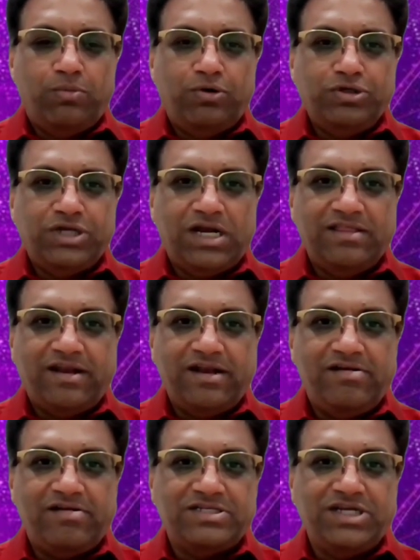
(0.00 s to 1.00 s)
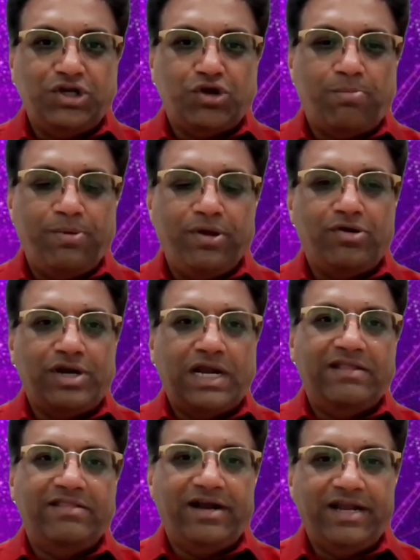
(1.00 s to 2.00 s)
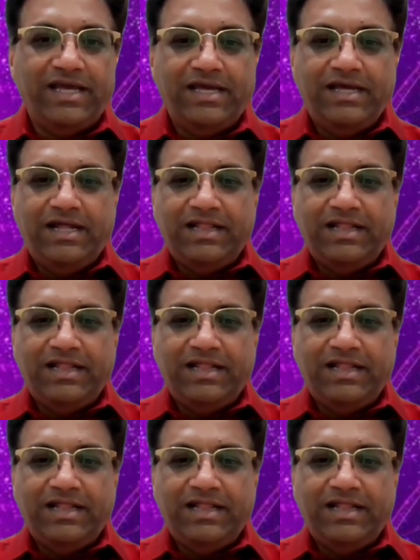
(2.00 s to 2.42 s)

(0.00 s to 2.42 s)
about another interesting topic on another day.